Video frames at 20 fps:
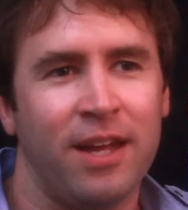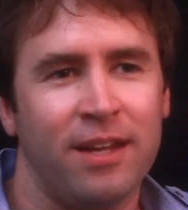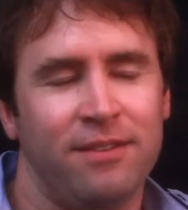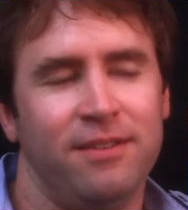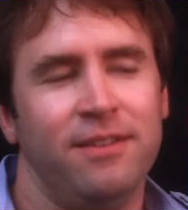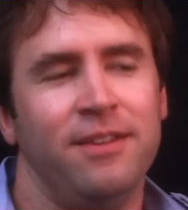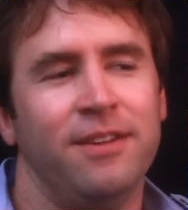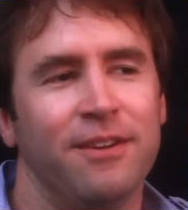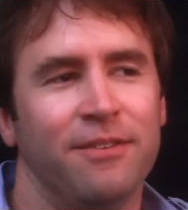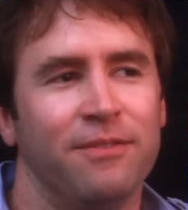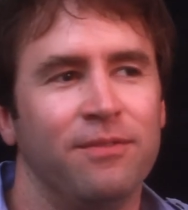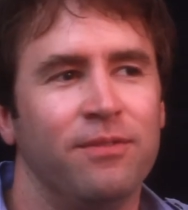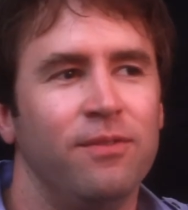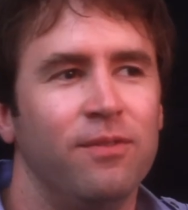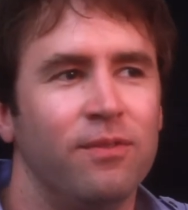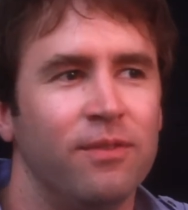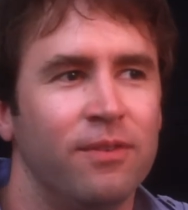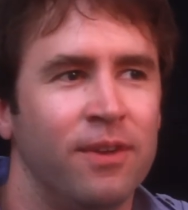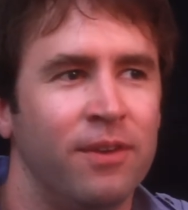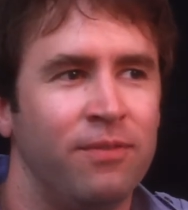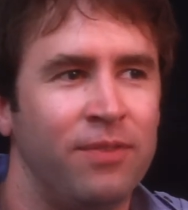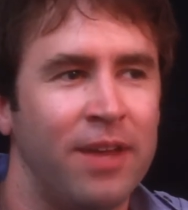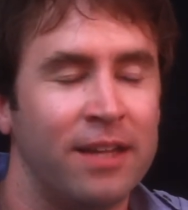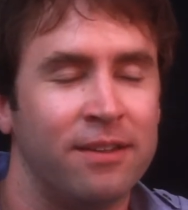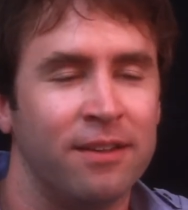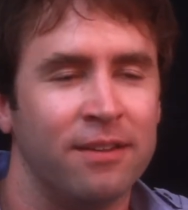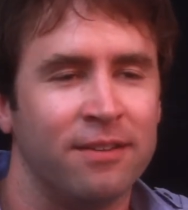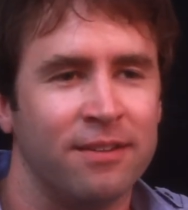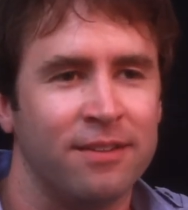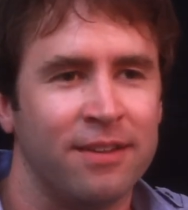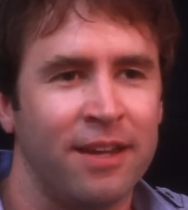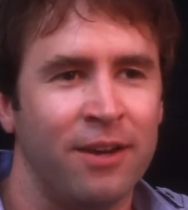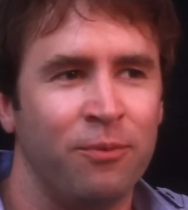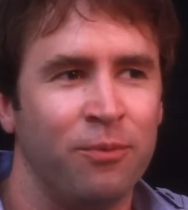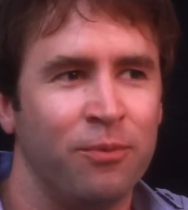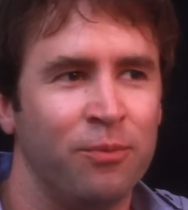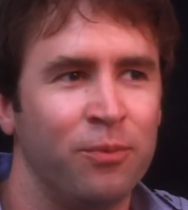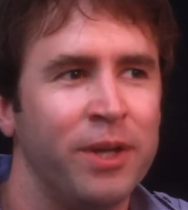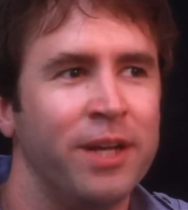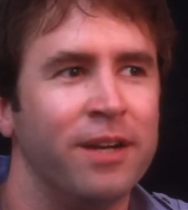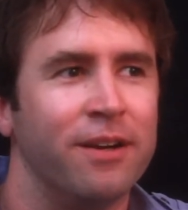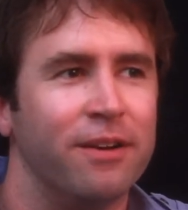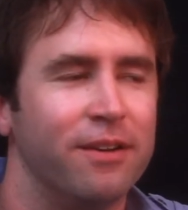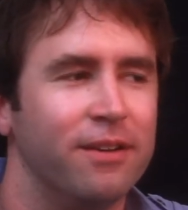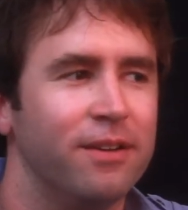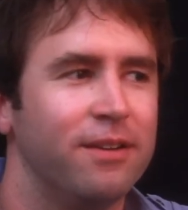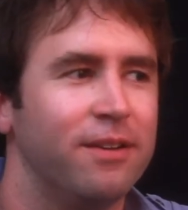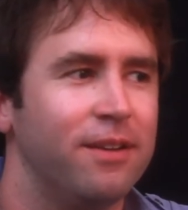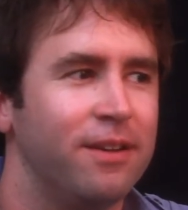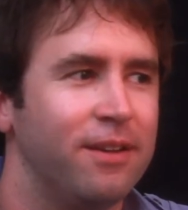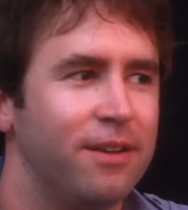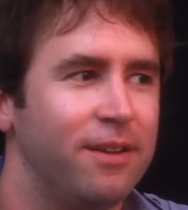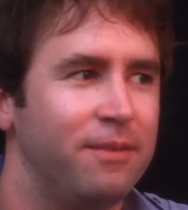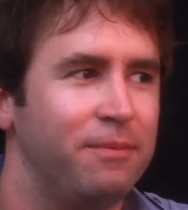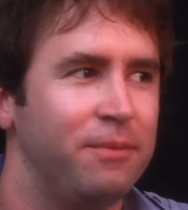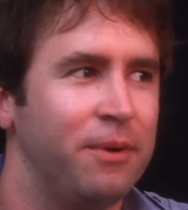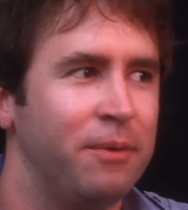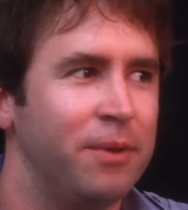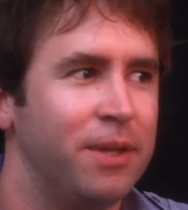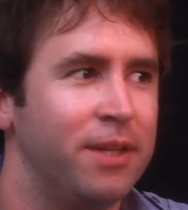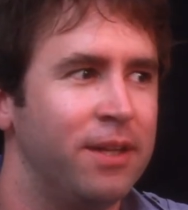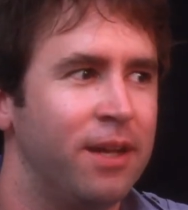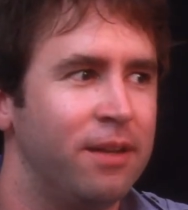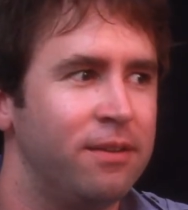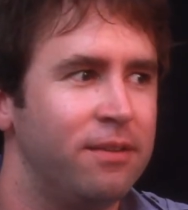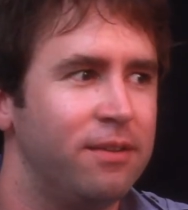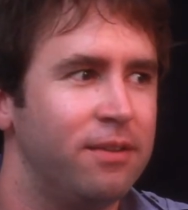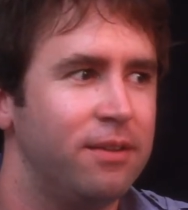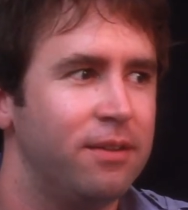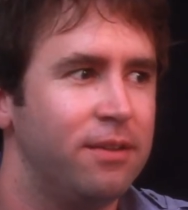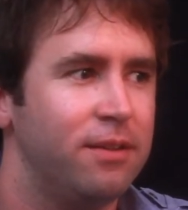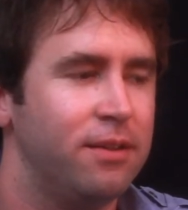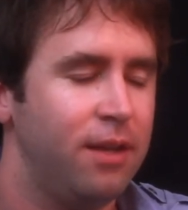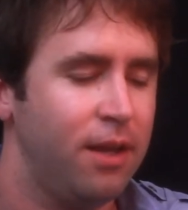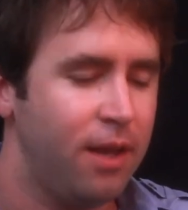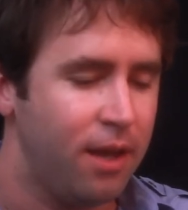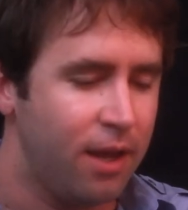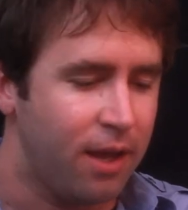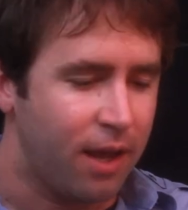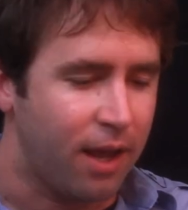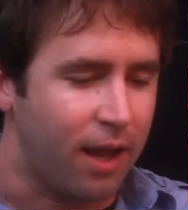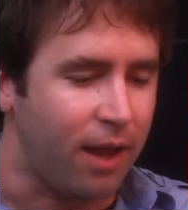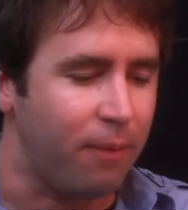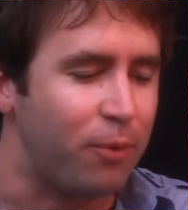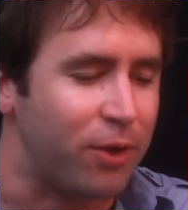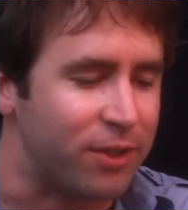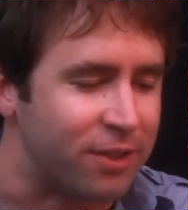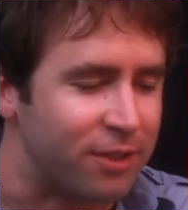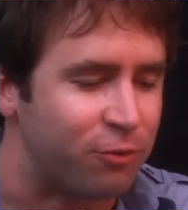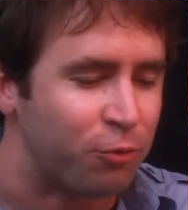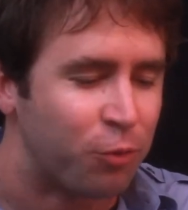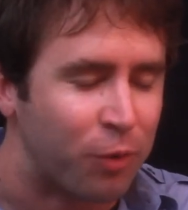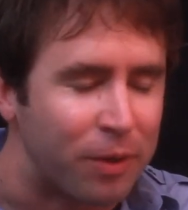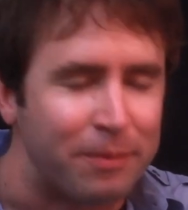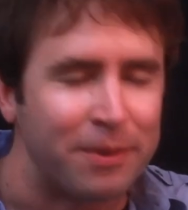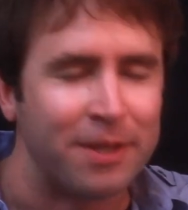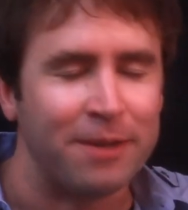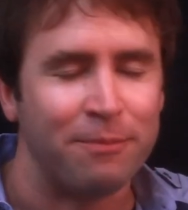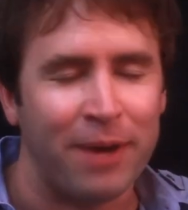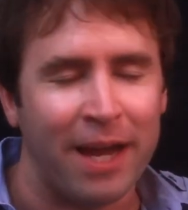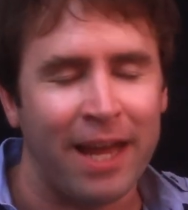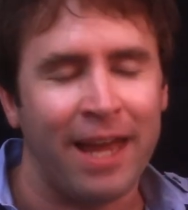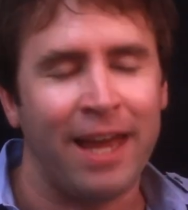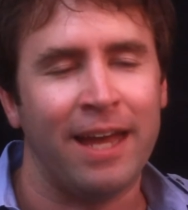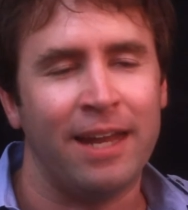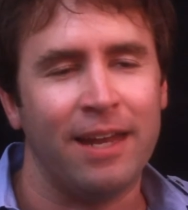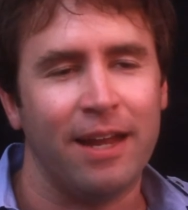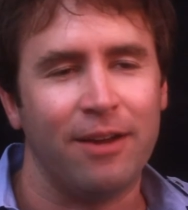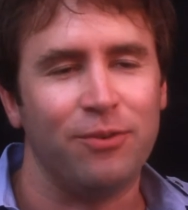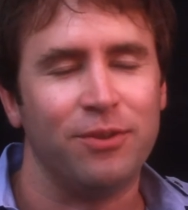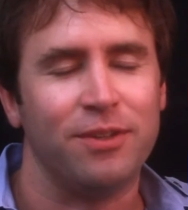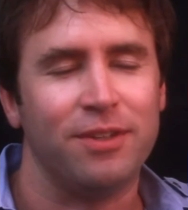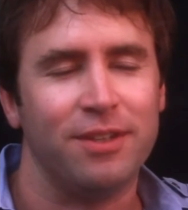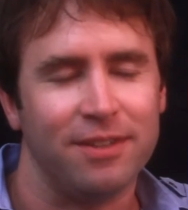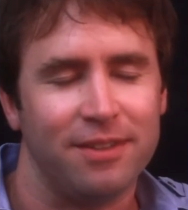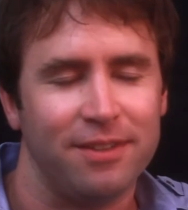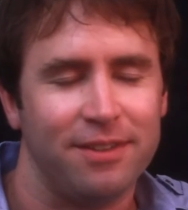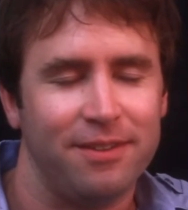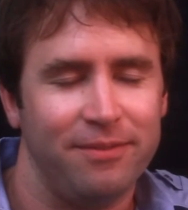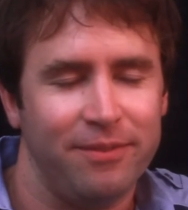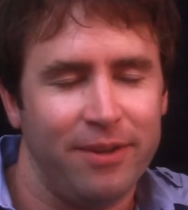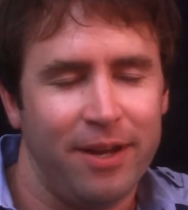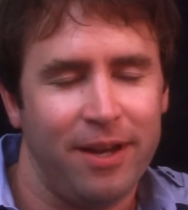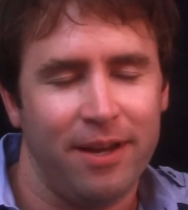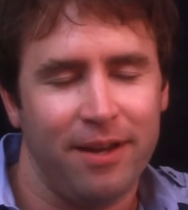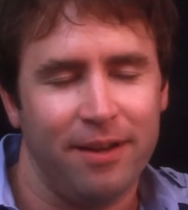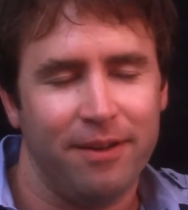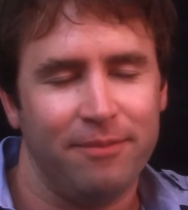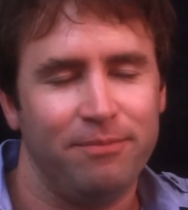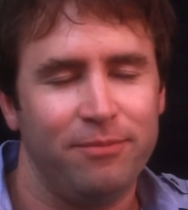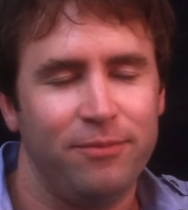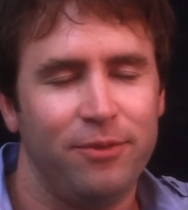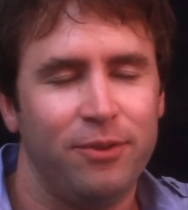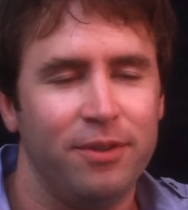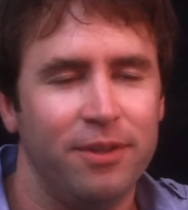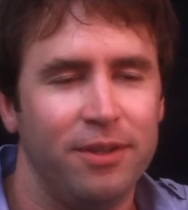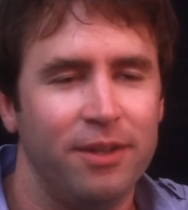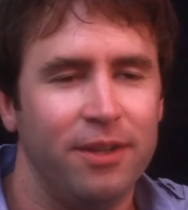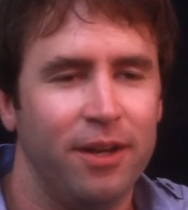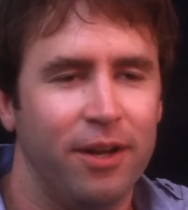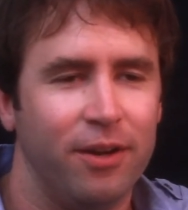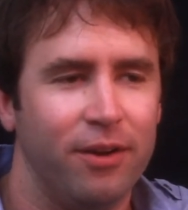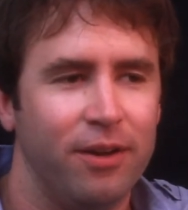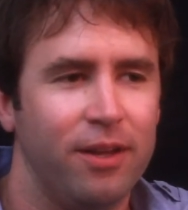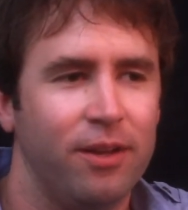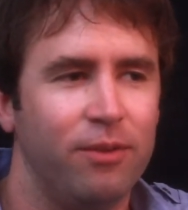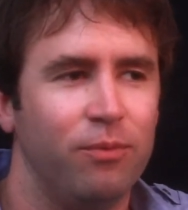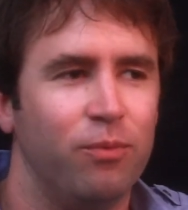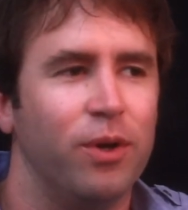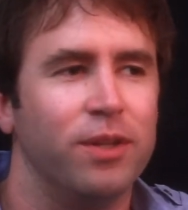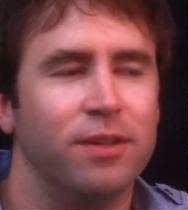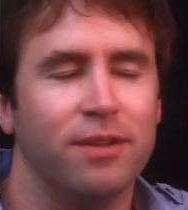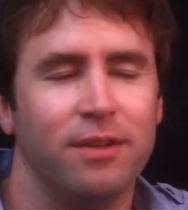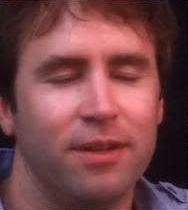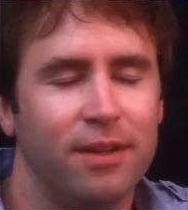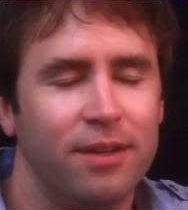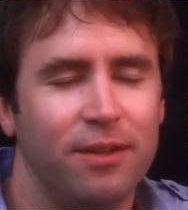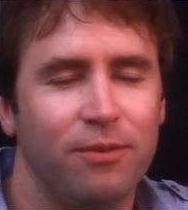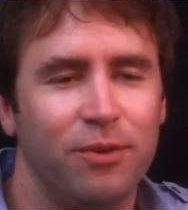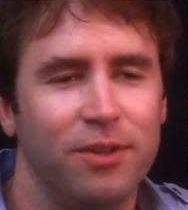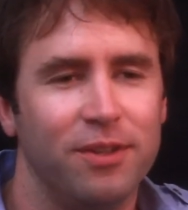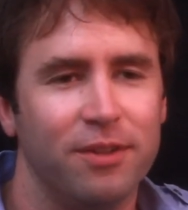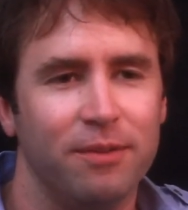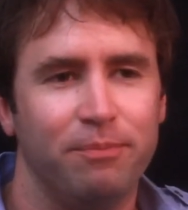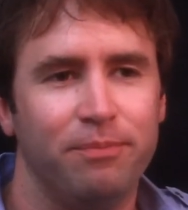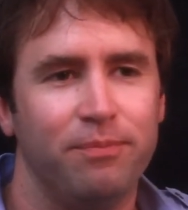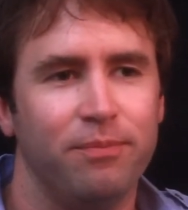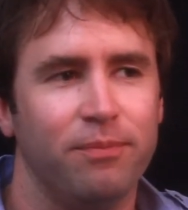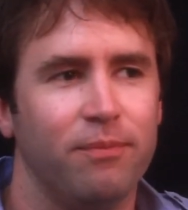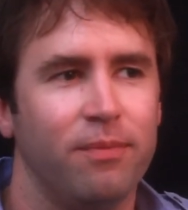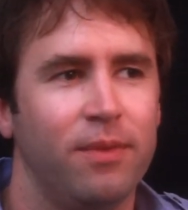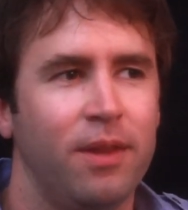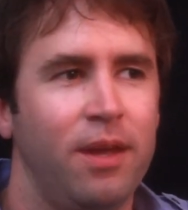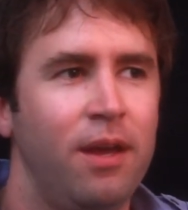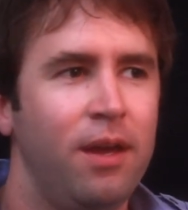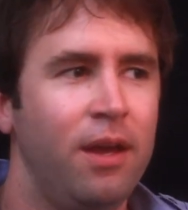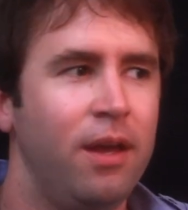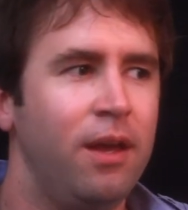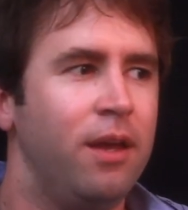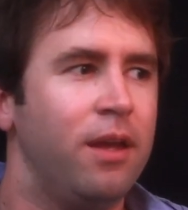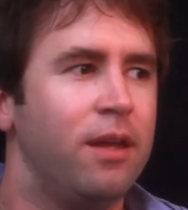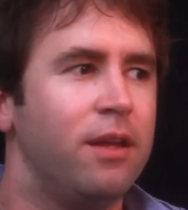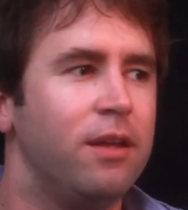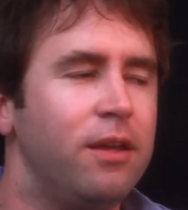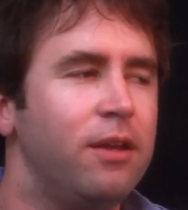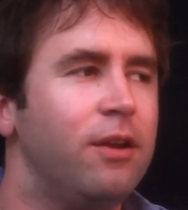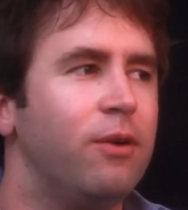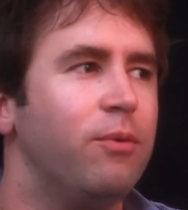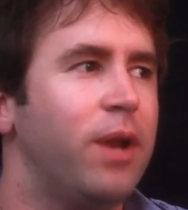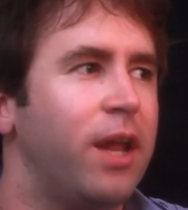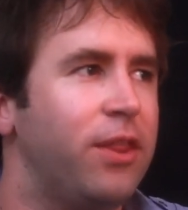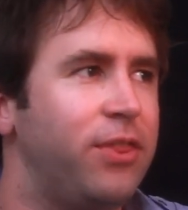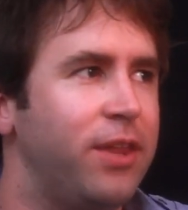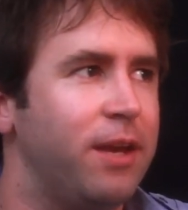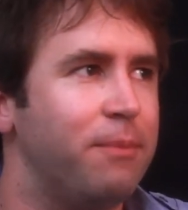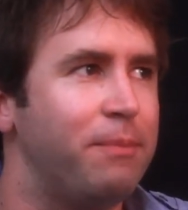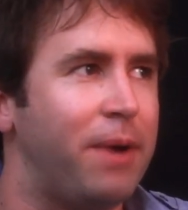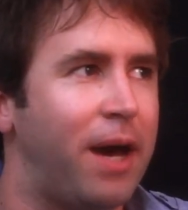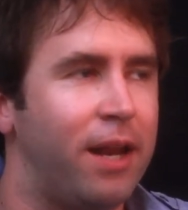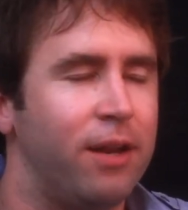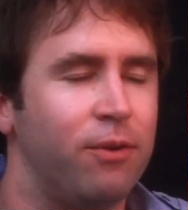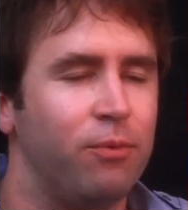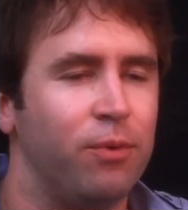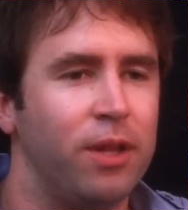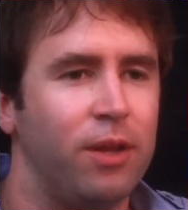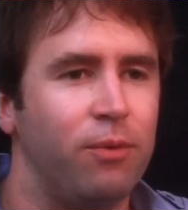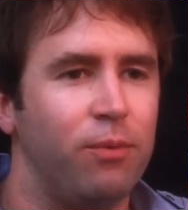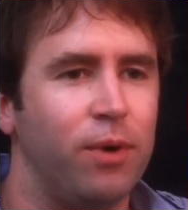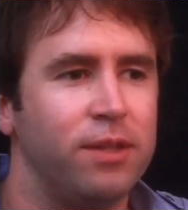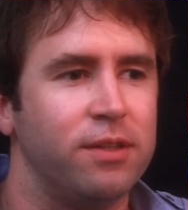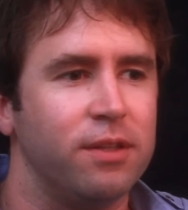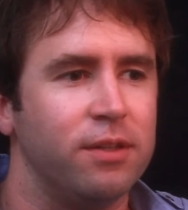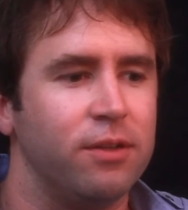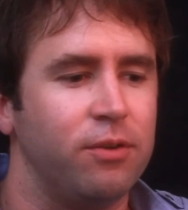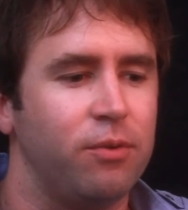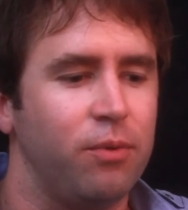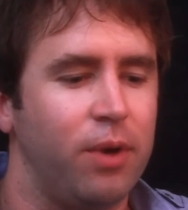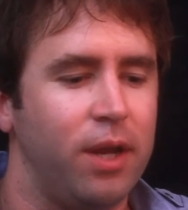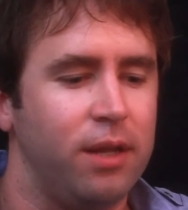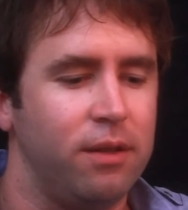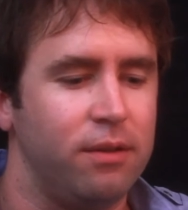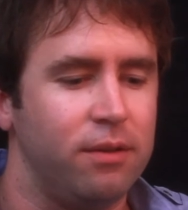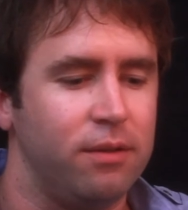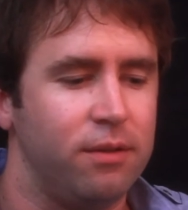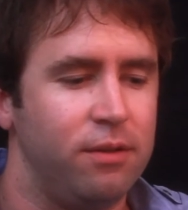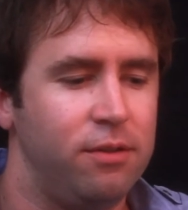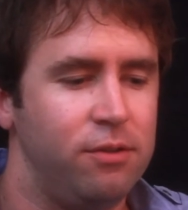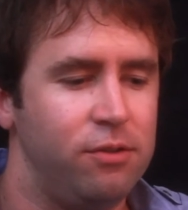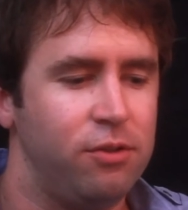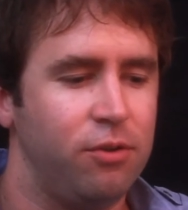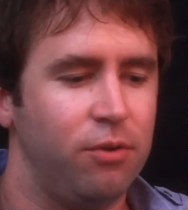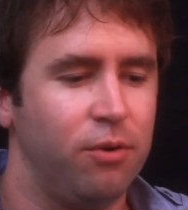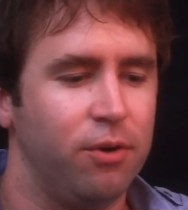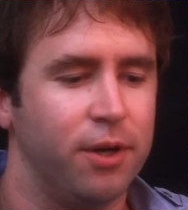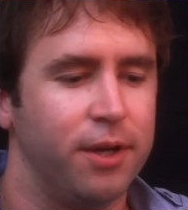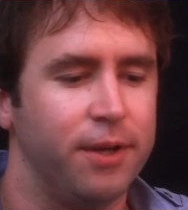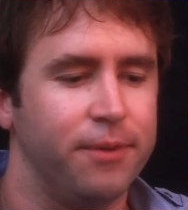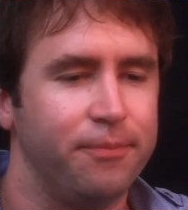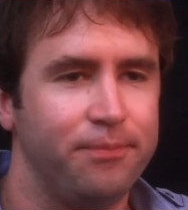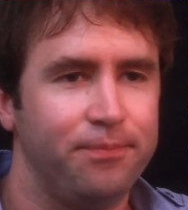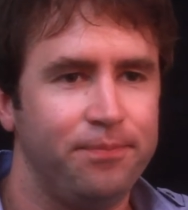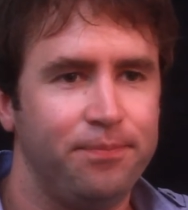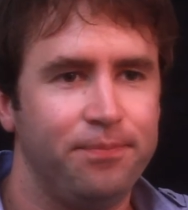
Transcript: that, you know, if that doesn't sound weird, it probably does. I wasn't screaming in my head. I was just, uh, you know, it wasn't. A, it was a, you know, when I think about it, it really wasn't a great story.